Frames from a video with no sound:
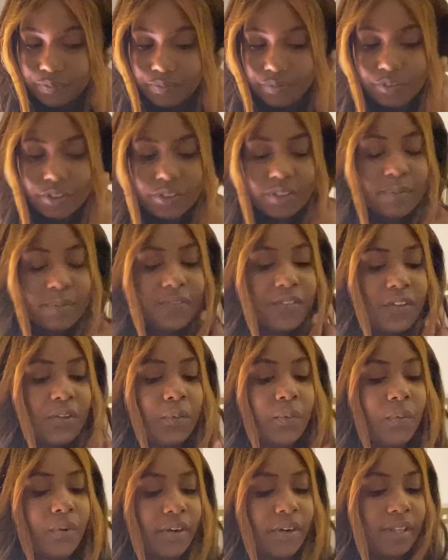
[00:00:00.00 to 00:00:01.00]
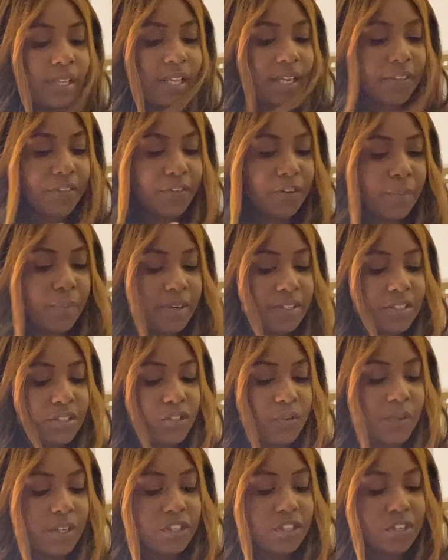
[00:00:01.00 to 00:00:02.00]
Some of you were in like a third party
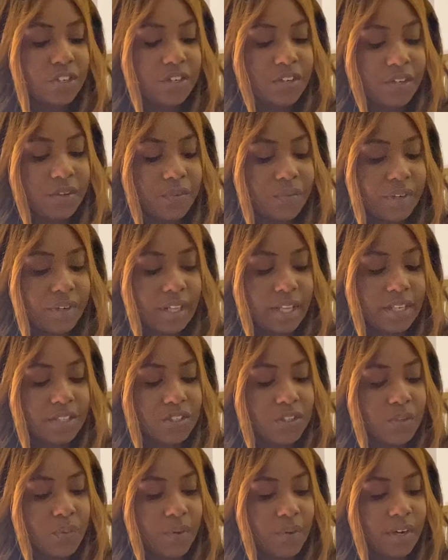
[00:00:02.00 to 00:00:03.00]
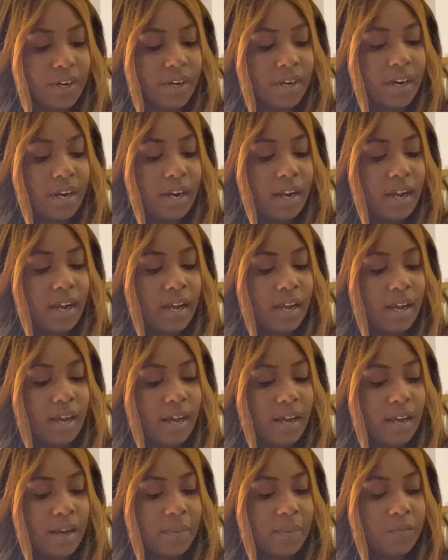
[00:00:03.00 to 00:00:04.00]
situation you didn't realize you were.
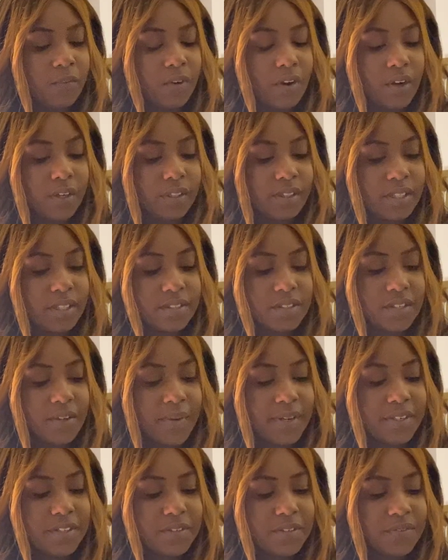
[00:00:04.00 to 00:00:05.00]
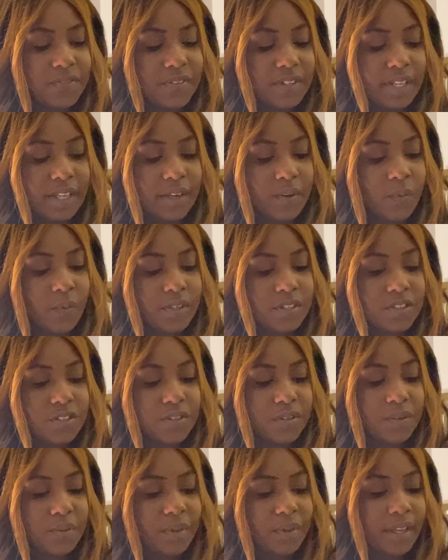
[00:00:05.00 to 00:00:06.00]
Regardless though, I do feel like once
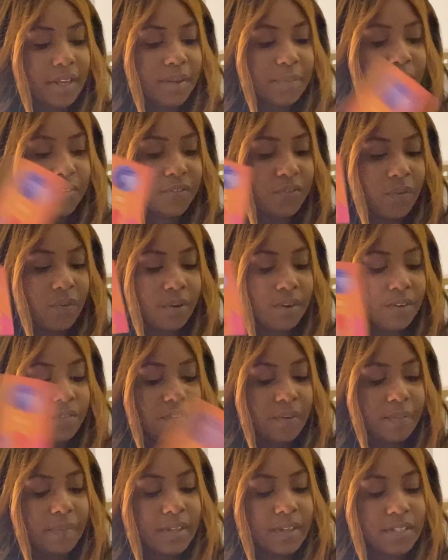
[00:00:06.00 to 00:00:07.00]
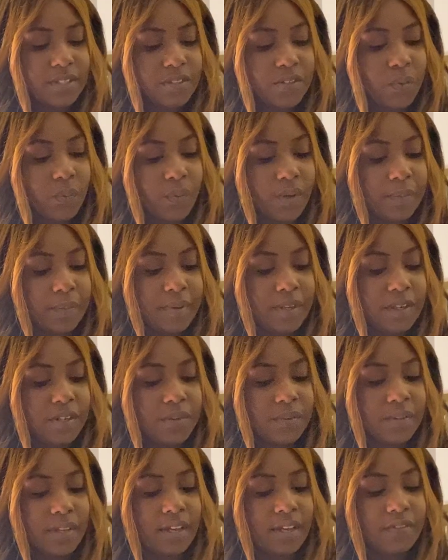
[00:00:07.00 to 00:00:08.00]
you like move forward from this, there will be
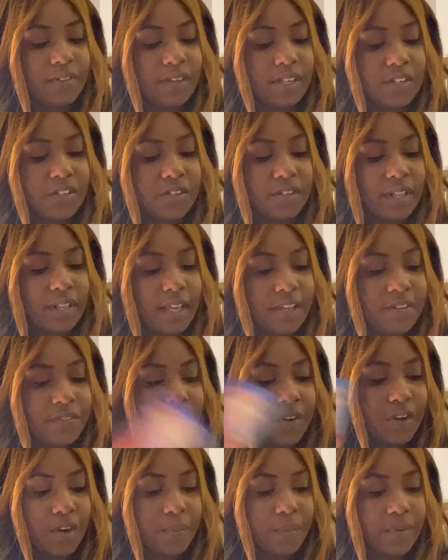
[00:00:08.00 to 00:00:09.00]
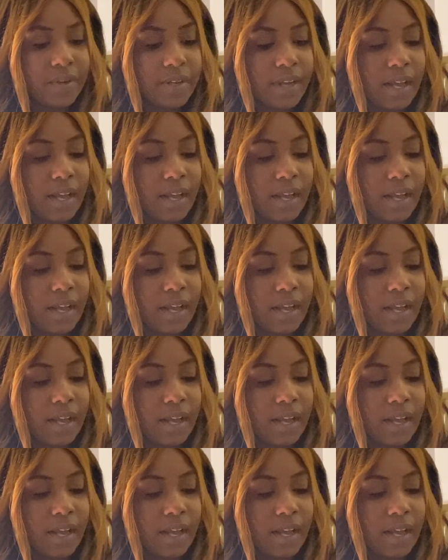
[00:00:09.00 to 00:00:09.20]
new love in your life here.